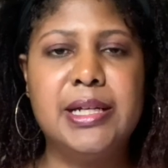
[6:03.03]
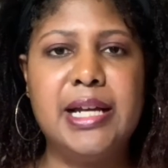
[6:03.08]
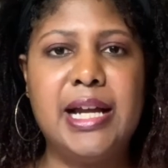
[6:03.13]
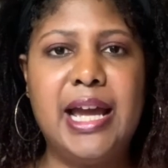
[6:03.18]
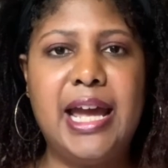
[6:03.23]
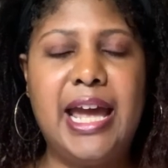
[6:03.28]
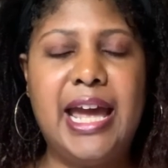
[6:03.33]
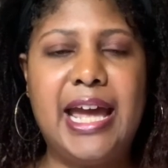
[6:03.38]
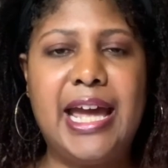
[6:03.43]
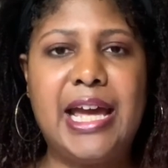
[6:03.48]

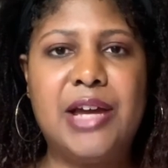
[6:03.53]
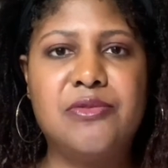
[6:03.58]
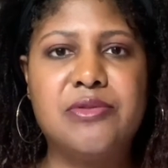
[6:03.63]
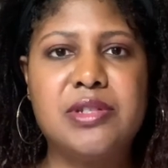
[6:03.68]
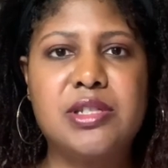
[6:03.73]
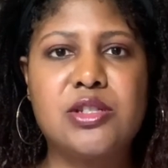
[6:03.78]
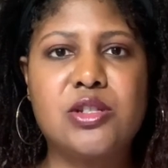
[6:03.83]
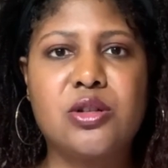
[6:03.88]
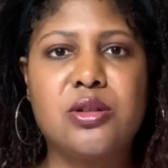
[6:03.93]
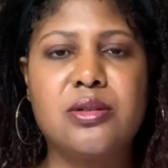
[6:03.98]
have
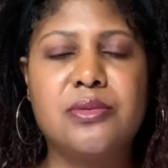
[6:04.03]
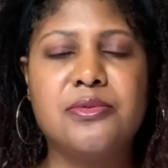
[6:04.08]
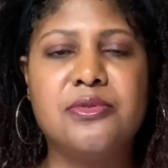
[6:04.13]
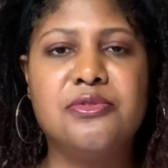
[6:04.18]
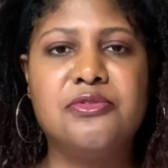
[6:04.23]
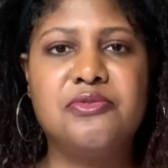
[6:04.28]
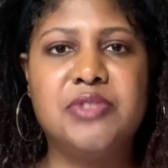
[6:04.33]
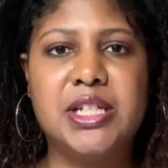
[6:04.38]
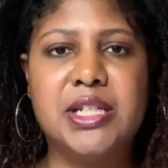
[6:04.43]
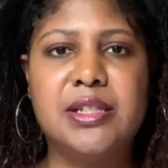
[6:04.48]
certain
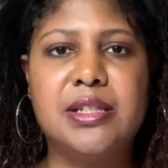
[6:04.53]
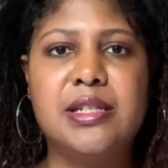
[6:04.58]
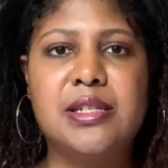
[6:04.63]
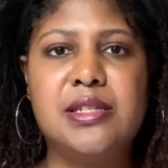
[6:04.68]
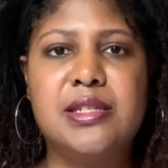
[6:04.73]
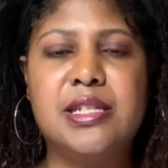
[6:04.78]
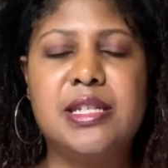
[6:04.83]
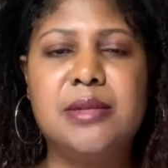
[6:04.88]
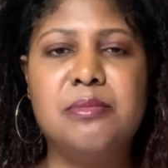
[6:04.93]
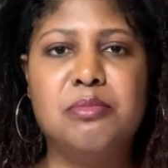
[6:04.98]

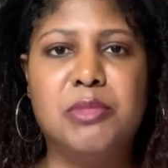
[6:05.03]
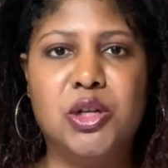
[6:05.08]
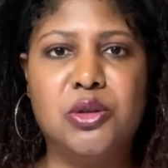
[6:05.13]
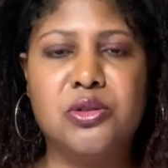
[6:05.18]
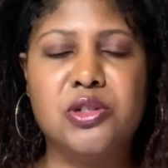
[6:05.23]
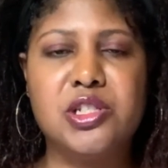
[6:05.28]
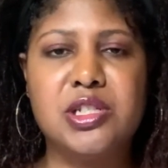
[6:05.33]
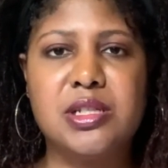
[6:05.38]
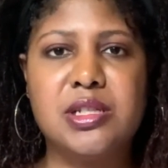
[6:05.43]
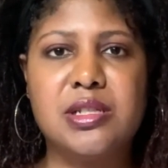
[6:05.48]
feelings,
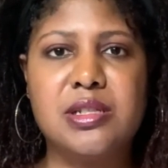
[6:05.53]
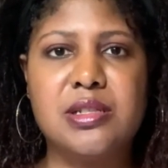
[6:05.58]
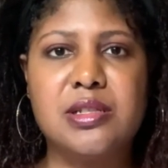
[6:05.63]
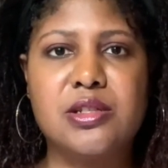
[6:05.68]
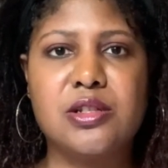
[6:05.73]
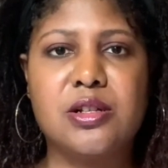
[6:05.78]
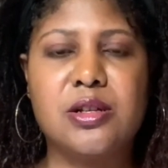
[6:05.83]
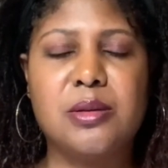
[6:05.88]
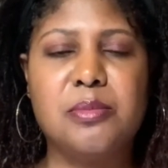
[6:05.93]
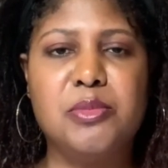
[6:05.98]
emotions,
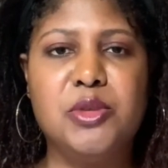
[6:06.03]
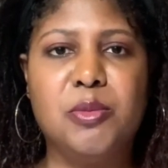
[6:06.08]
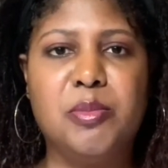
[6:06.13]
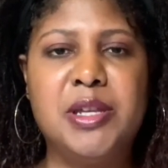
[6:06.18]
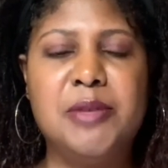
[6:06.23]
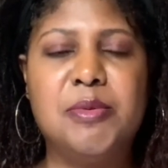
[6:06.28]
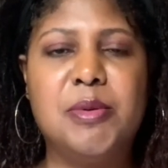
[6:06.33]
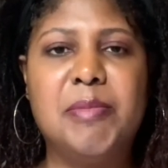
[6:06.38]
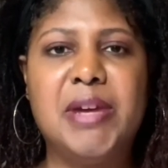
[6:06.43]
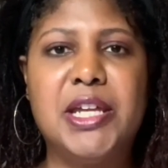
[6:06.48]
or
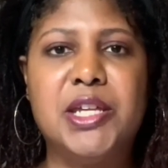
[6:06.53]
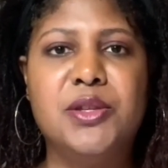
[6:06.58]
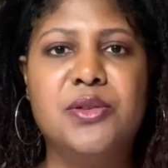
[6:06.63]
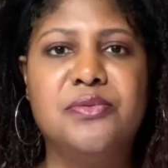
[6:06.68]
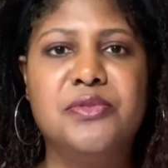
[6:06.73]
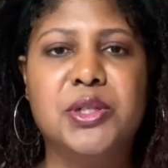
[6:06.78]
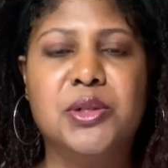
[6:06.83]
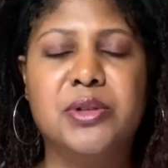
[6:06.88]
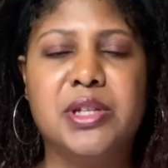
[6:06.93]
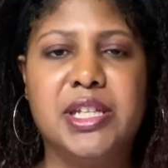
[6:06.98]
people make you
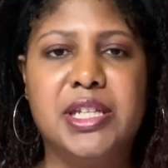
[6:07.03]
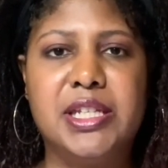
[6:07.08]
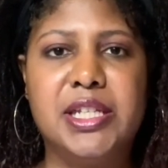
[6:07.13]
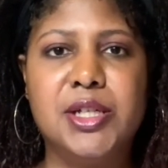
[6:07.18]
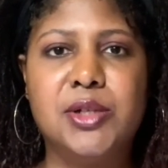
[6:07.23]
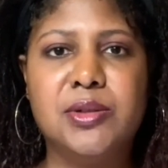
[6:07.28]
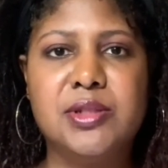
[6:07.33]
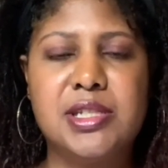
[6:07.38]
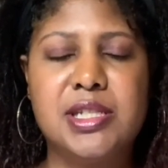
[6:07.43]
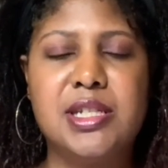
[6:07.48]
feel
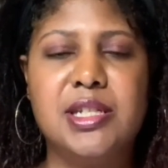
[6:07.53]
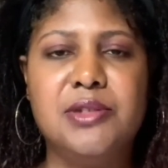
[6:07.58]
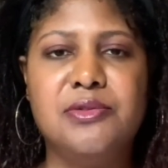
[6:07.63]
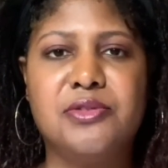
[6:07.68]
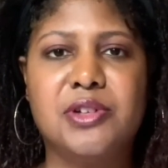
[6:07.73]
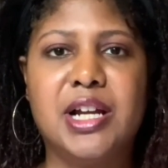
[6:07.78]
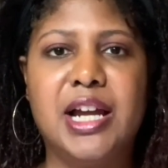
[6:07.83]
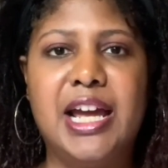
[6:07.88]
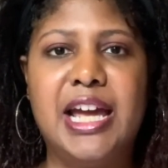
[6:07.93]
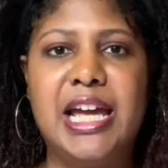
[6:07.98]
guilty
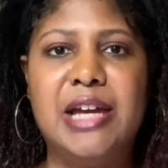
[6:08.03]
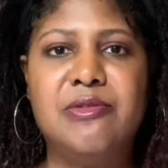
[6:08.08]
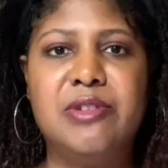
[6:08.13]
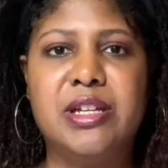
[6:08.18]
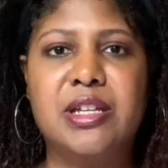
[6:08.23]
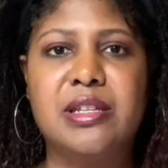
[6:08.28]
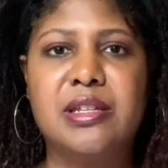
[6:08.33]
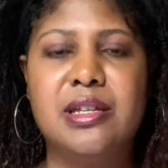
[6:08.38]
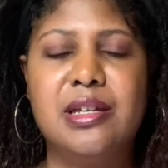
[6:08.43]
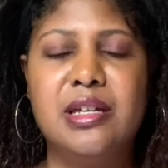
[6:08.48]
for
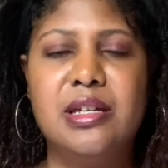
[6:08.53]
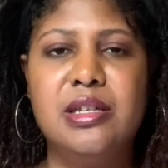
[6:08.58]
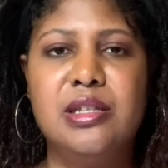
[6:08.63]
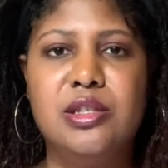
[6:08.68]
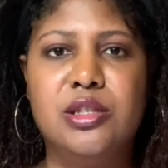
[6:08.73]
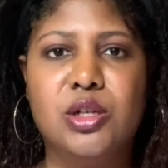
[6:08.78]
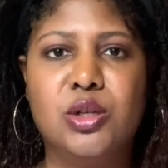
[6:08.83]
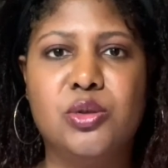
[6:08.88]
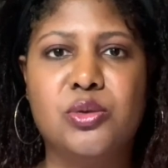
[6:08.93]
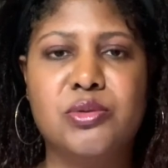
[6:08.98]
having
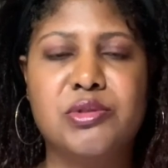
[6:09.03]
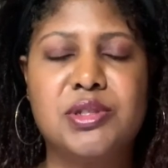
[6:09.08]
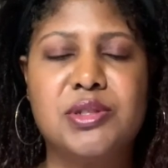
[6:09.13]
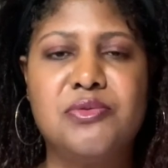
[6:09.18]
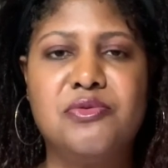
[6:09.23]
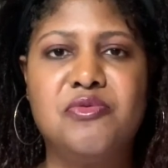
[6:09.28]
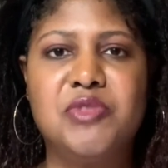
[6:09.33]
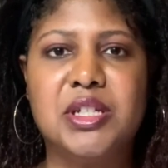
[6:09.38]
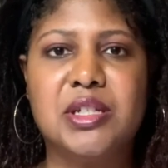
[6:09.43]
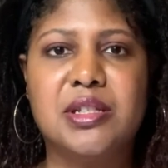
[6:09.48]
those
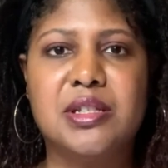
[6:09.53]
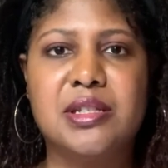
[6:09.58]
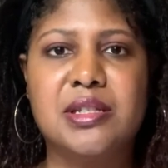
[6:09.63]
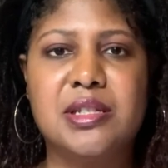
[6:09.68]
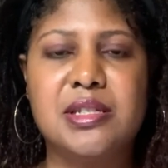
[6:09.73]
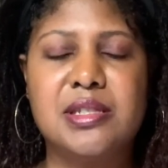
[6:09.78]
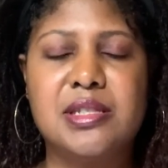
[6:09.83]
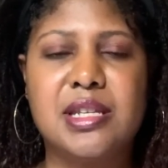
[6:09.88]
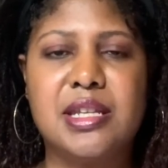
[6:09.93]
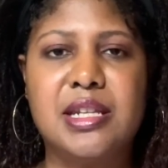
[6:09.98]

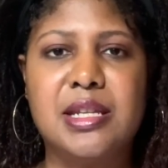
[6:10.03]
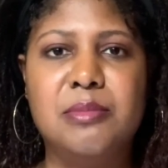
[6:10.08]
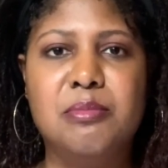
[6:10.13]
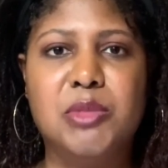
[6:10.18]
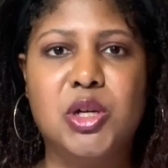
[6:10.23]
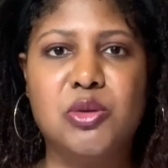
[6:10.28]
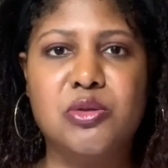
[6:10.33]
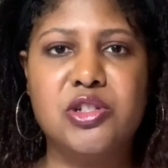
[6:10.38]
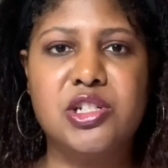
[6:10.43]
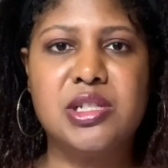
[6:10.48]
feelings and
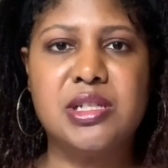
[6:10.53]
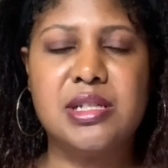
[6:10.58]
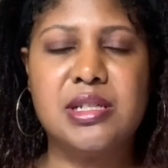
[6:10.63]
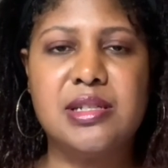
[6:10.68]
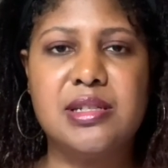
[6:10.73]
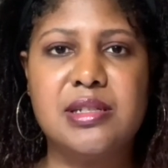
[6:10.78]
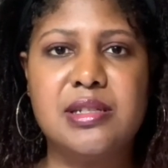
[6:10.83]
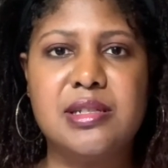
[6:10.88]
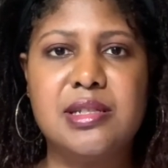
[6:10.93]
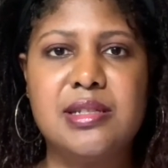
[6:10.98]

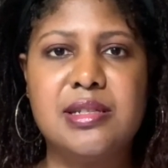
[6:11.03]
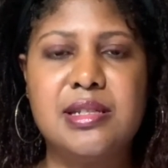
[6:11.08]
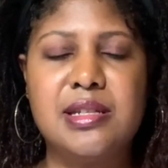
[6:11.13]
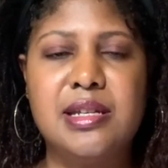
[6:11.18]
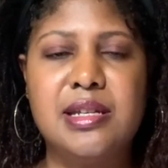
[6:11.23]
emotions,